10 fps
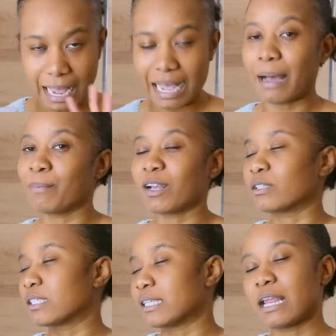I'm not
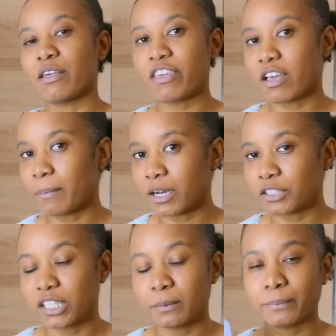gonna say anything
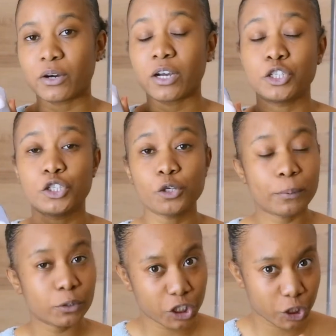about it, but do
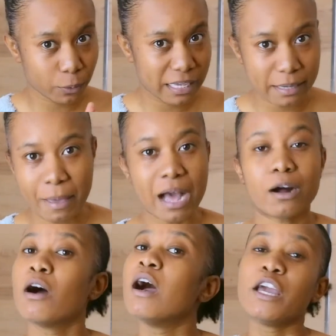put your email.
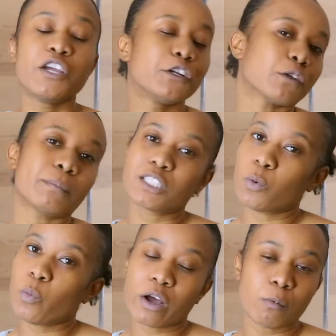It doesn't matter
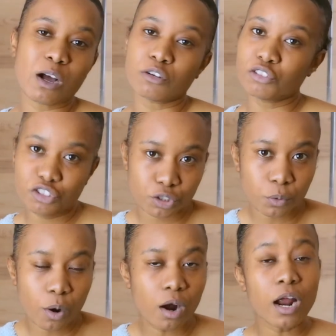what country
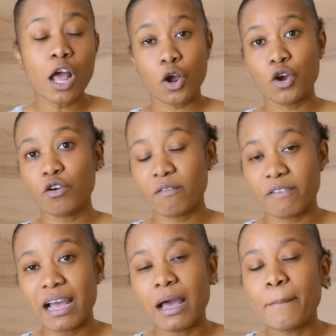you are, go over
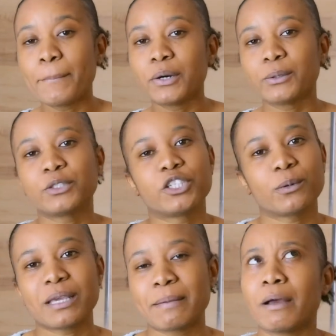and put
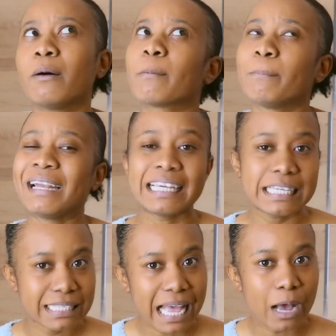your email.
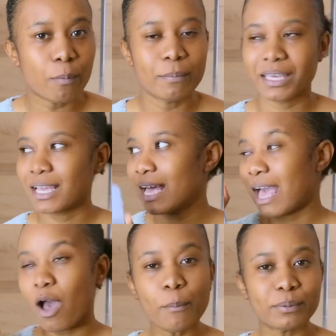Please help me,
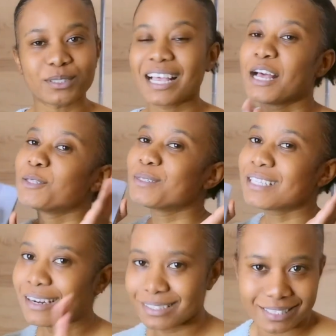help us to
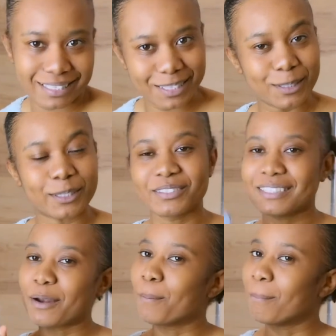tell a sister, to
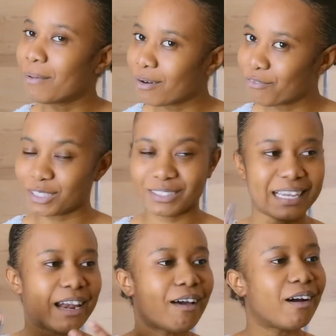tell a mother, to
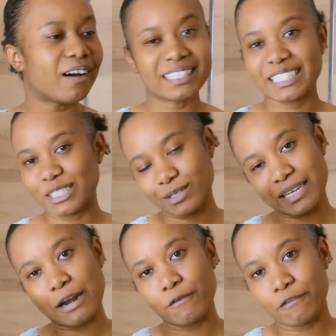tell an auntie, to
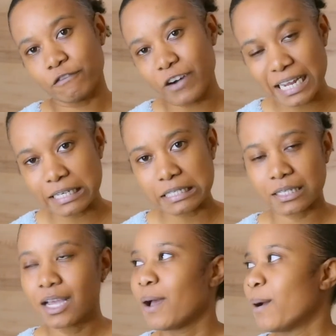tell a friend,
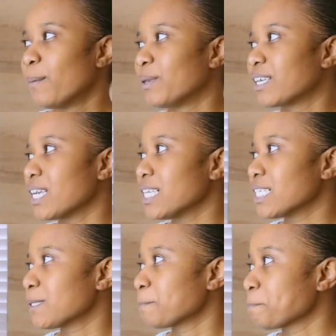
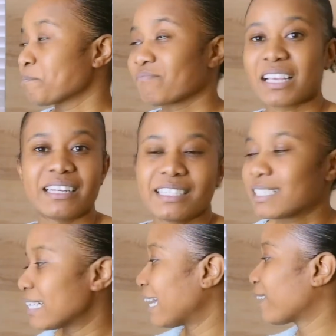because this
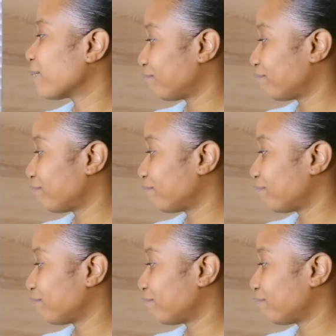is like